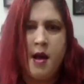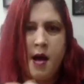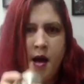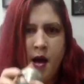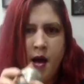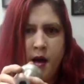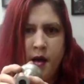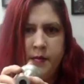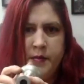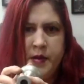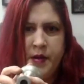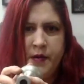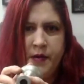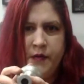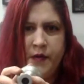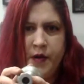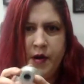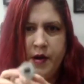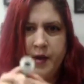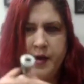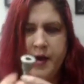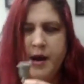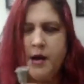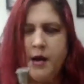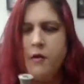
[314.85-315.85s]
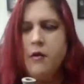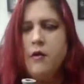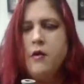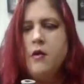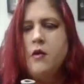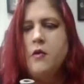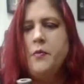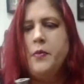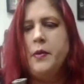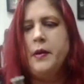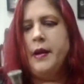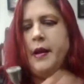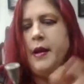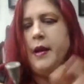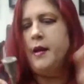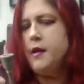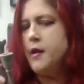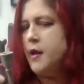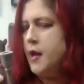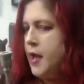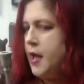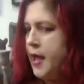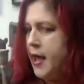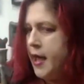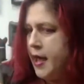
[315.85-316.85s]
They have very narrow
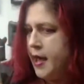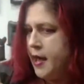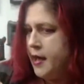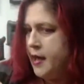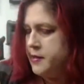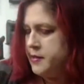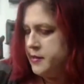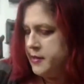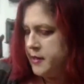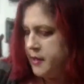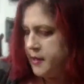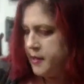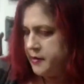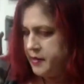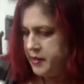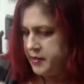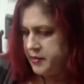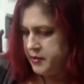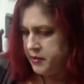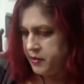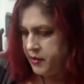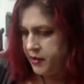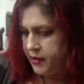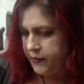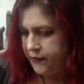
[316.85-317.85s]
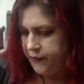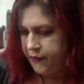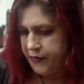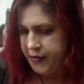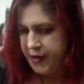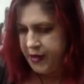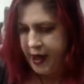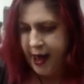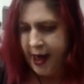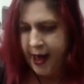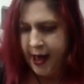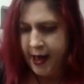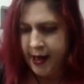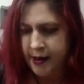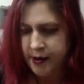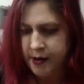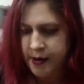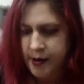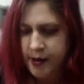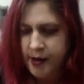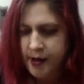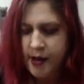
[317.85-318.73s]
opening, and these are good for that.